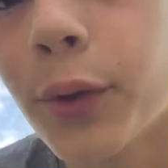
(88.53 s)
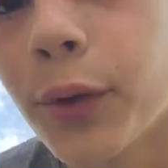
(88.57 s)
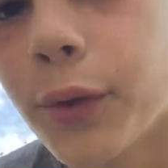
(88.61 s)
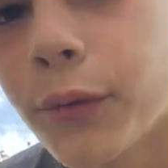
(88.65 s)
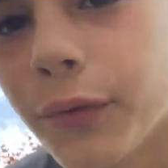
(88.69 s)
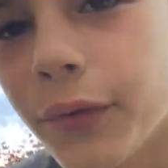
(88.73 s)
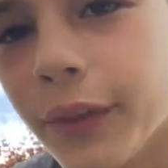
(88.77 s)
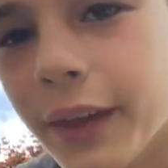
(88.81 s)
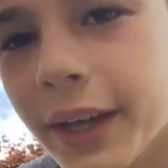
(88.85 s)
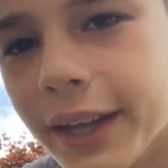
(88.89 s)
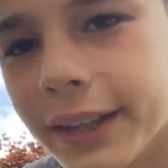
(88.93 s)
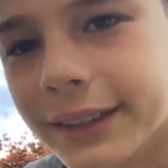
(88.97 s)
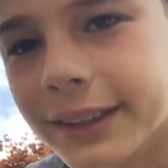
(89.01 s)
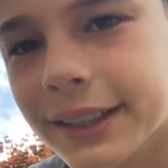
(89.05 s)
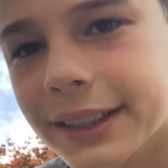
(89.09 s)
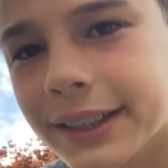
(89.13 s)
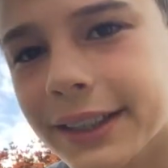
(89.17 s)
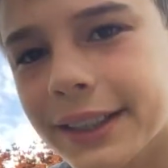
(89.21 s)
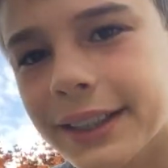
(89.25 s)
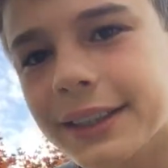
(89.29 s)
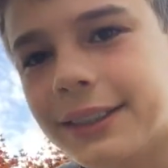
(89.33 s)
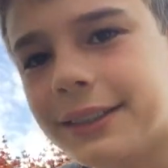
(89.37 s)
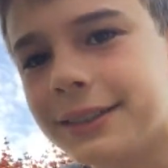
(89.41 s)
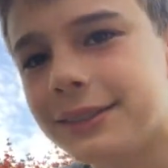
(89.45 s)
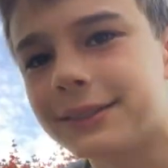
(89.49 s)
of that, like,
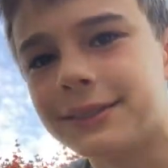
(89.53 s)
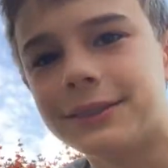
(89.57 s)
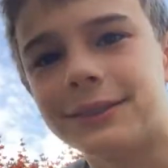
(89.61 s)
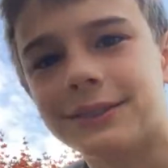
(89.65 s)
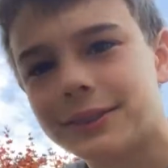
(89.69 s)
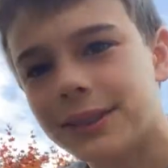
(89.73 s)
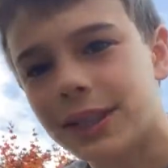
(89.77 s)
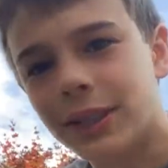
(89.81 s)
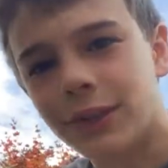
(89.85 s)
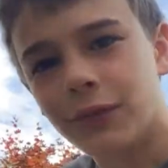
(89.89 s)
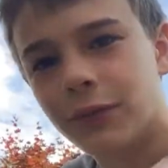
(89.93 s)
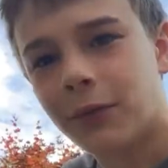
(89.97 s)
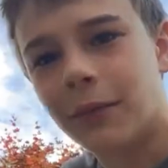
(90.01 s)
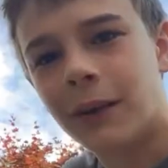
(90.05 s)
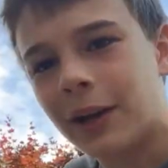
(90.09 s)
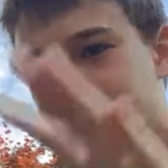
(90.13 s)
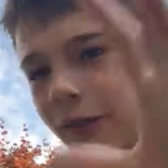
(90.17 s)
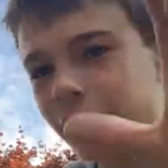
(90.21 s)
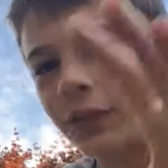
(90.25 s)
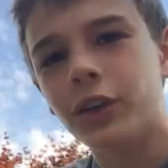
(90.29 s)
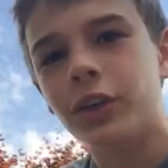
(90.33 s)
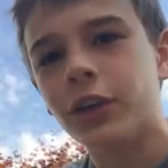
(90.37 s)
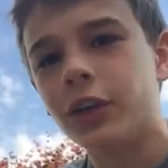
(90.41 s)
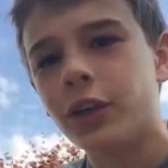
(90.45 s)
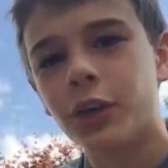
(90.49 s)
of my
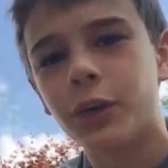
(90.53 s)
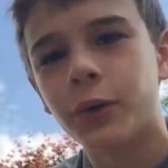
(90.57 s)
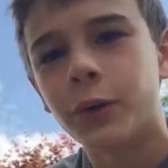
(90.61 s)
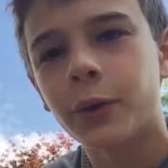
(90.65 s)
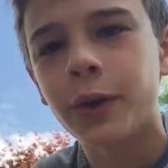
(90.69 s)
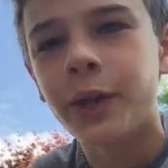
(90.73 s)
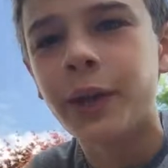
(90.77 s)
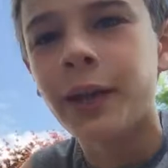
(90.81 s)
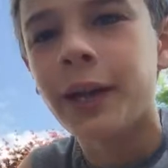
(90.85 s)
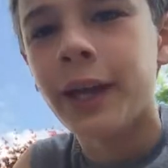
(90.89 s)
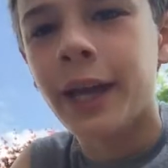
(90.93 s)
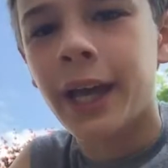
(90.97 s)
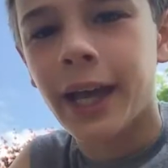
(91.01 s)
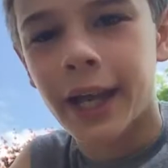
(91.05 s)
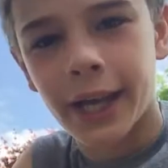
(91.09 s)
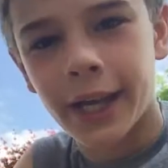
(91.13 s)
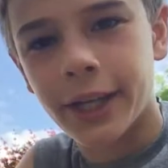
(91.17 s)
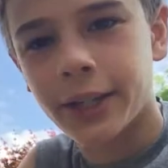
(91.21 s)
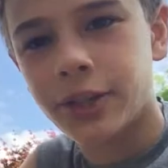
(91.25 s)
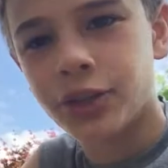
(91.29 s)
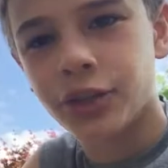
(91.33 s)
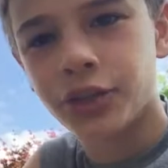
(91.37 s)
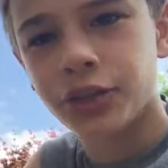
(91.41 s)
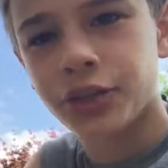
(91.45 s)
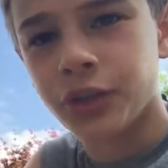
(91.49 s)
video, and I
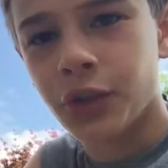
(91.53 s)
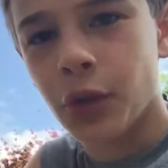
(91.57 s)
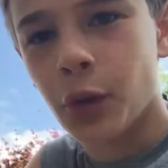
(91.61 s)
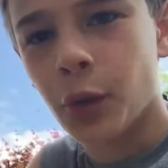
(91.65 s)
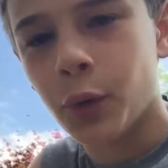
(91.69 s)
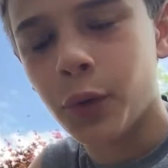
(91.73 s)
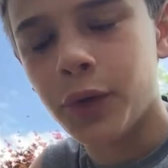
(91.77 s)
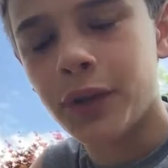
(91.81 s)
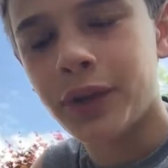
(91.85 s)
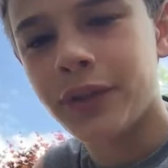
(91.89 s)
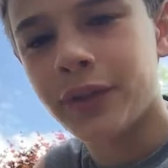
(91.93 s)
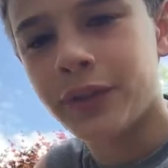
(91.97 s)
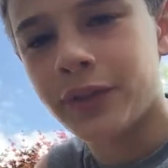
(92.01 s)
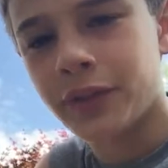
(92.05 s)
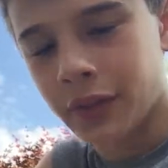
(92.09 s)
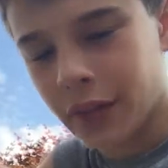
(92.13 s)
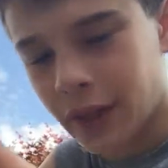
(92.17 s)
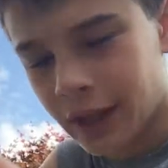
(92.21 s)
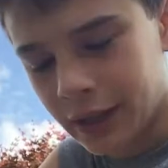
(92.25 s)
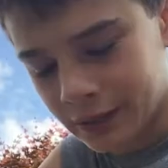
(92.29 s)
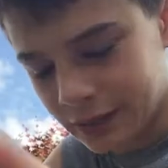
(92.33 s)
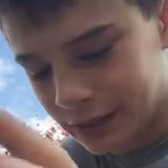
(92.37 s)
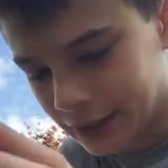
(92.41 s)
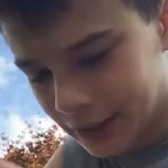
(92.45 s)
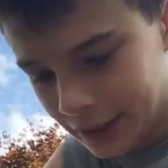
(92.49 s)
just noticed
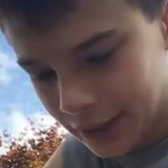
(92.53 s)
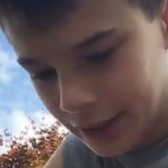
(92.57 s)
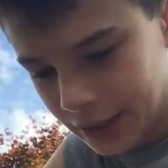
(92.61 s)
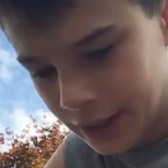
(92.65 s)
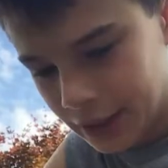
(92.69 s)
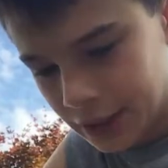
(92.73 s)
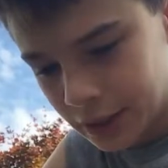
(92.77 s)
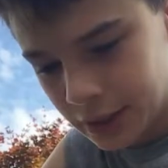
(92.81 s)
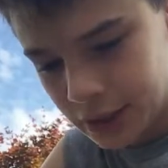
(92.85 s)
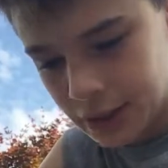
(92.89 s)
that, like,